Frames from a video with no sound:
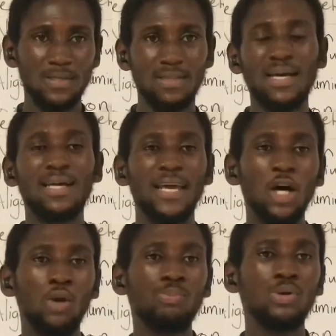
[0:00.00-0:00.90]
that can
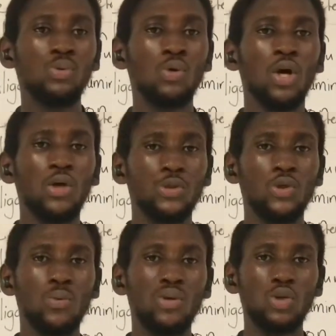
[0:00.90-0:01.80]
help you
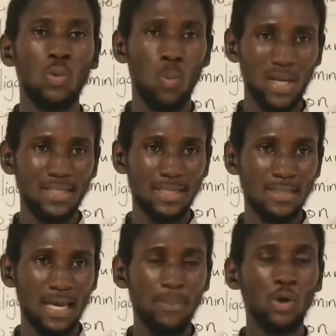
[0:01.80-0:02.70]
during your WASSCE
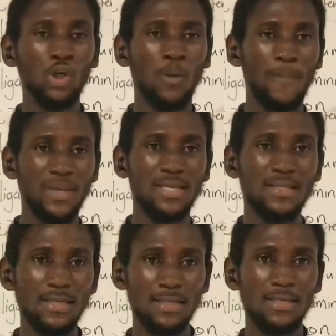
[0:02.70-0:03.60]
time or your
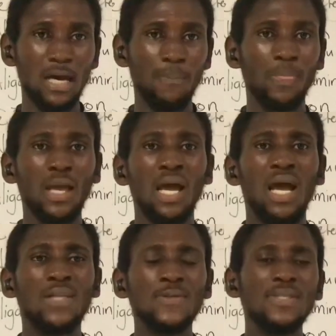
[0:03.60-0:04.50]
BEC time.
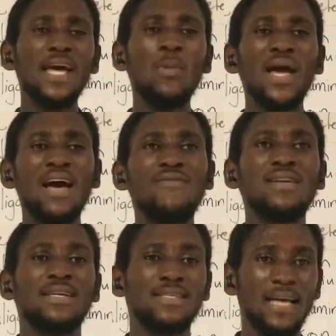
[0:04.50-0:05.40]
Today we have
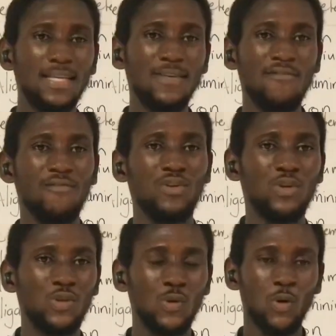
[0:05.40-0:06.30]
an exciting
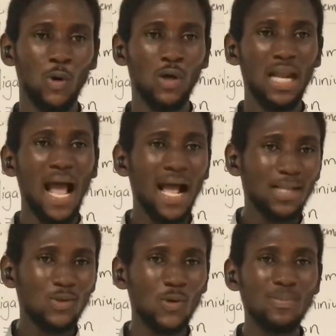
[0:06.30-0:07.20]
video on
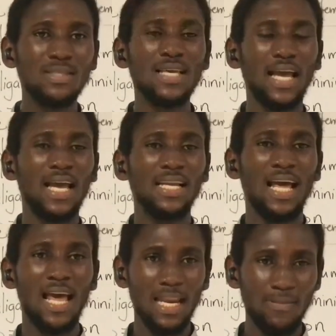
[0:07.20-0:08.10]
atoms and
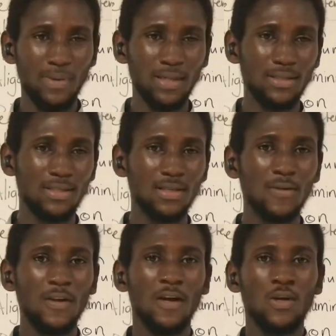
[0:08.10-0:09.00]
elements.
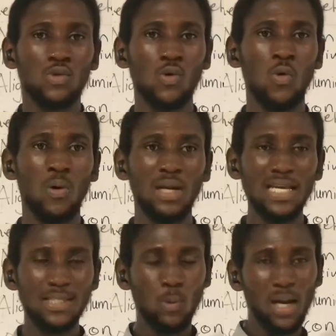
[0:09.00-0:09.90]
So
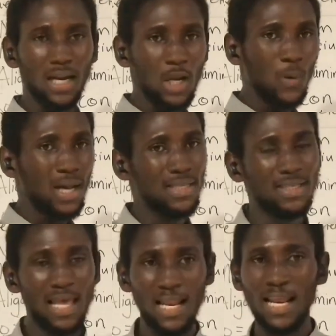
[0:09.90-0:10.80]
let's quickly look at
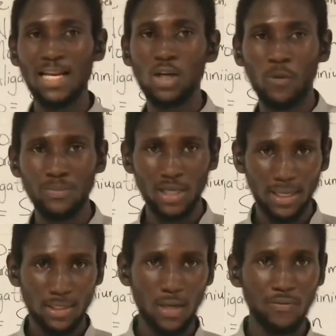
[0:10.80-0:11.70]
the learning
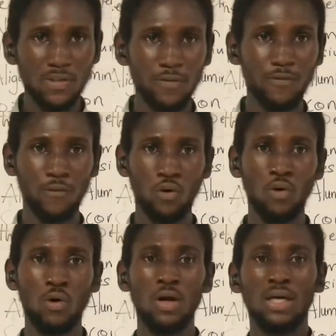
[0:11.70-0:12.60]
objectives
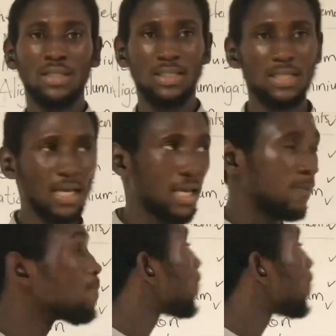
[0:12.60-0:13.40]
for the day.